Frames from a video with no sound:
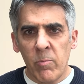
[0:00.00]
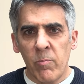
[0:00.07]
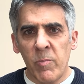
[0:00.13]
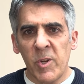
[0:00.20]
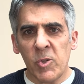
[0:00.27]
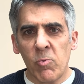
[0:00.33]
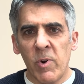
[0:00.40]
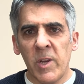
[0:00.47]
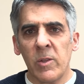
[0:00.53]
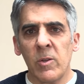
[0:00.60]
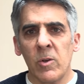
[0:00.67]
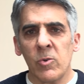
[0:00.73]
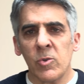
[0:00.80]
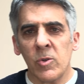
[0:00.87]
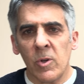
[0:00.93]
between
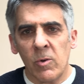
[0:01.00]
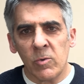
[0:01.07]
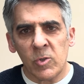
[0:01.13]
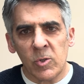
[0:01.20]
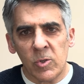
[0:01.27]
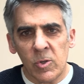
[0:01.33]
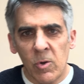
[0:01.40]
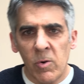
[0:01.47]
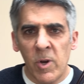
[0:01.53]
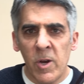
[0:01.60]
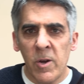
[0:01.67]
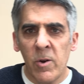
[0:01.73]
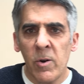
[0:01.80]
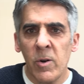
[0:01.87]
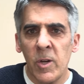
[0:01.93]
those notes. So
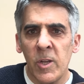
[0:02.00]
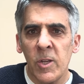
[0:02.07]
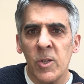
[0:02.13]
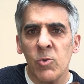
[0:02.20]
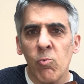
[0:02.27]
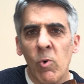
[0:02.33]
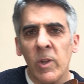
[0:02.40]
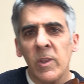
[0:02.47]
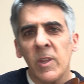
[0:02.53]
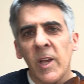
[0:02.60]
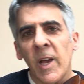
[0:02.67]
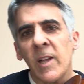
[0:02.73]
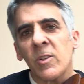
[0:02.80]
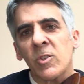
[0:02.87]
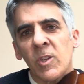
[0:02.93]
here is what
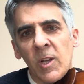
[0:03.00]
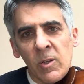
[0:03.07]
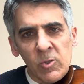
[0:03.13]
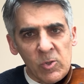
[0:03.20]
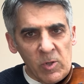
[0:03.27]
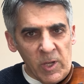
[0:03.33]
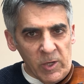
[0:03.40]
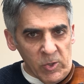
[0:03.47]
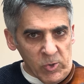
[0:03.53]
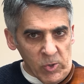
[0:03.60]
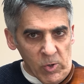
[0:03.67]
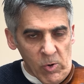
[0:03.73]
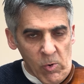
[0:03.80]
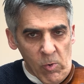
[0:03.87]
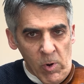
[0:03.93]
that sounds like.
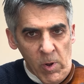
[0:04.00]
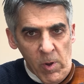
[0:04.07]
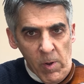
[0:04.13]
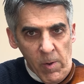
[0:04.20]
So